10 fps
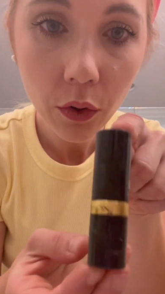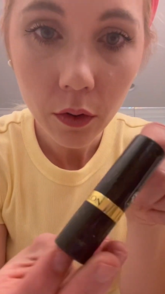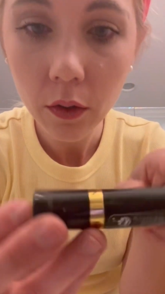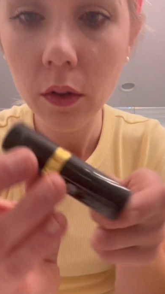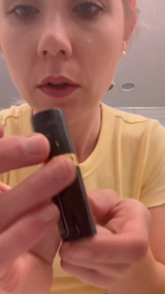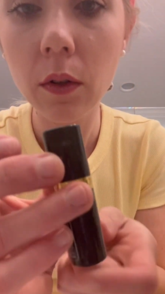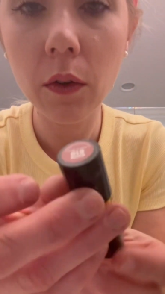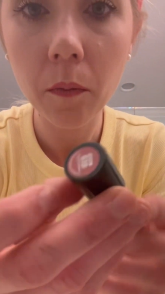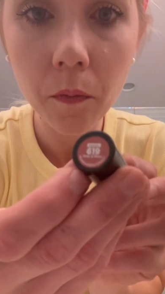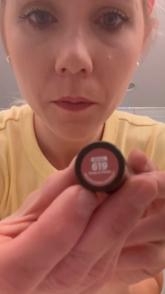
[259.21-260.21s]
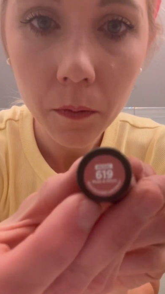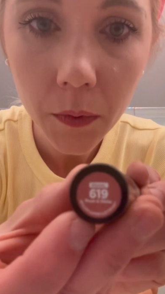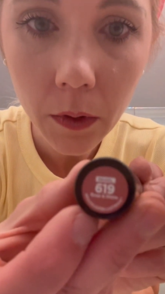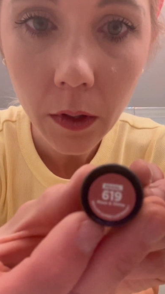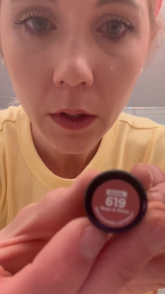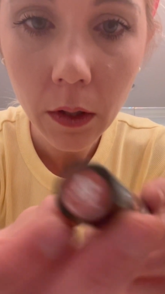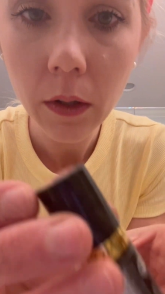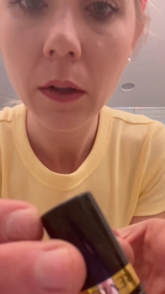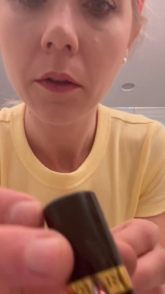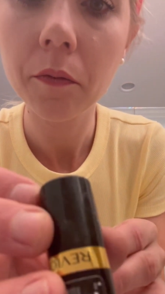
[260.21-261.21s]
I like to go more pink, like a
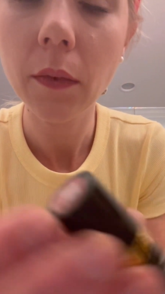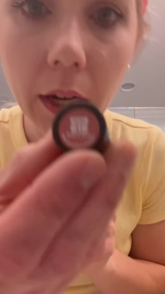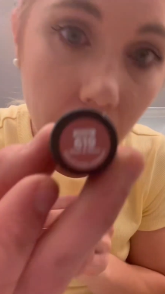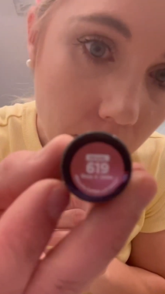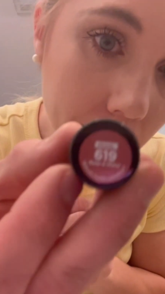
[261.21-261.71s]
pinkish orange